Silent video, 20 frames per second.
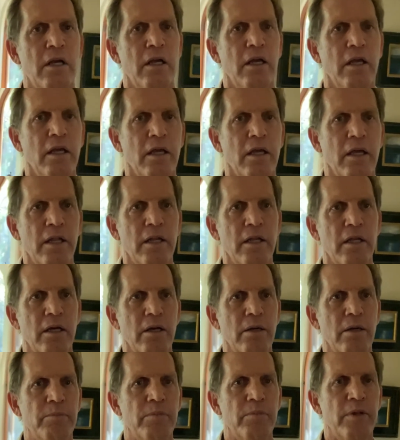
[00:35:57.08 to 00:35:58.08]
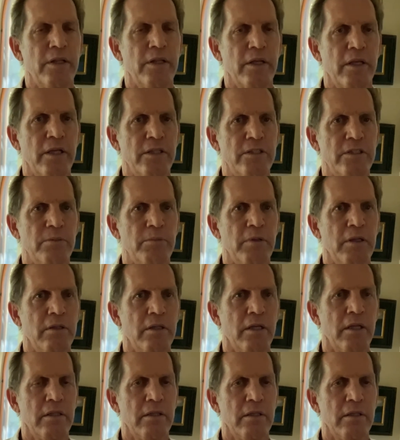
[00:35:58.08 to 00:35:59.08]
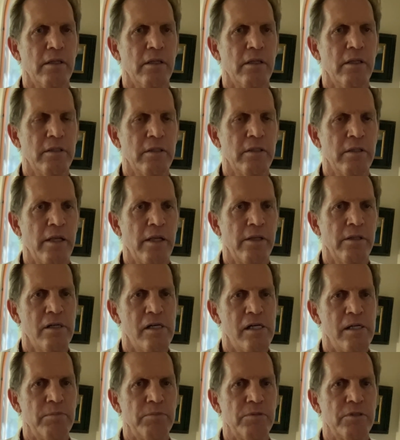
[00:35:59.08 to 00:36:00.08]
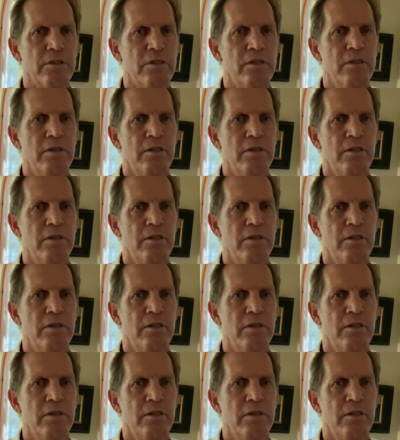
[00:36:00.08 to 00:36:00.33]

in the kitchen at times.